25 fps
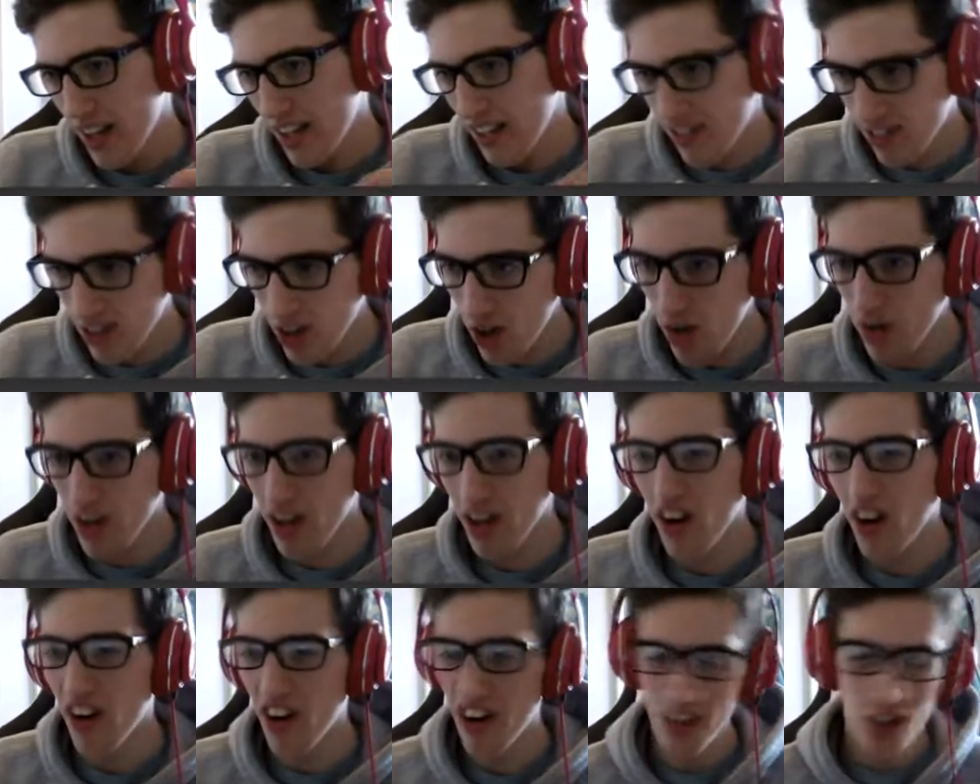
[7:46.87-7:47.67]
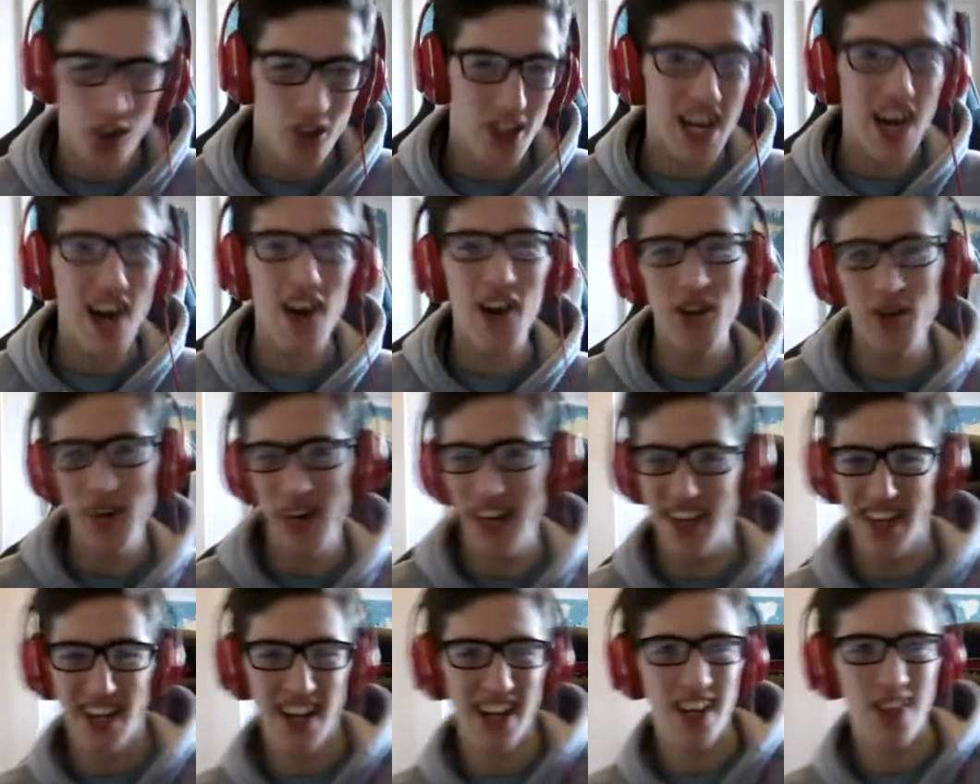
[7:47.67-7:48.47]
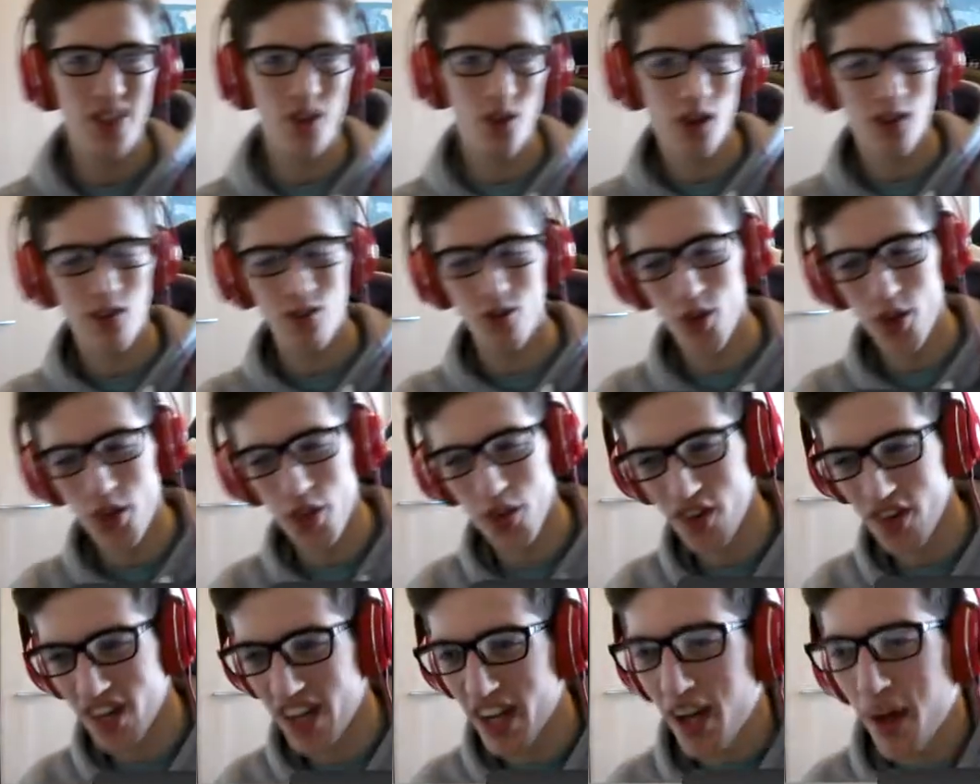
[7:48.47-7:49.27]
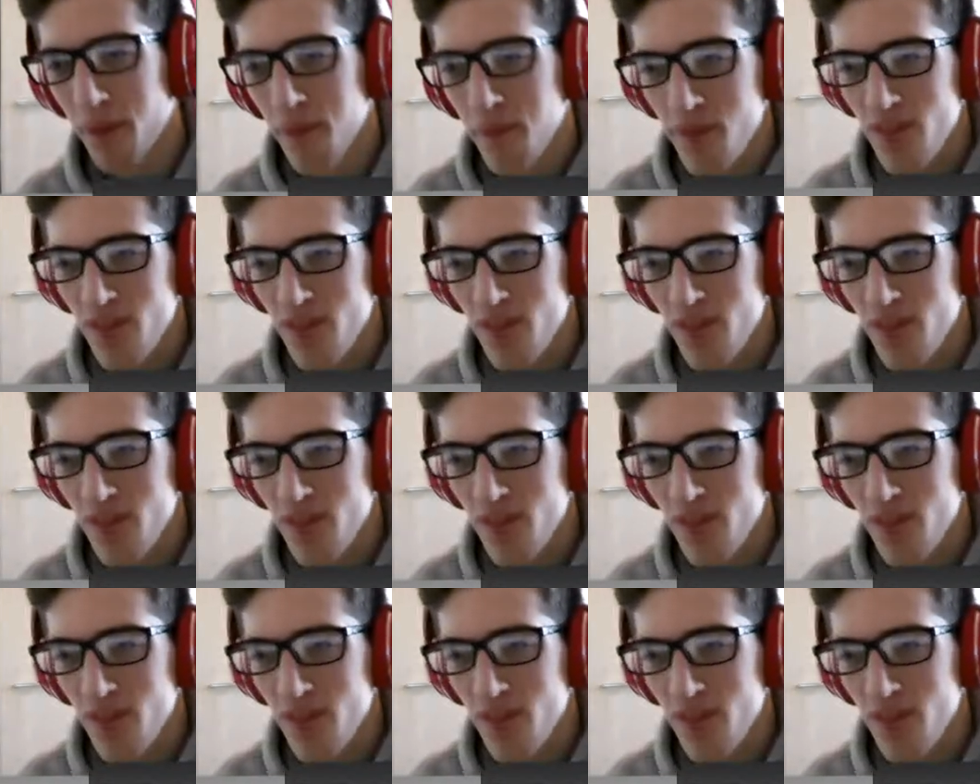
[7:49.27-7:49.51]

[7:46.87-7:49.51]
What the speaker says: is 2-0. I got carried away then. I thought I scored 3.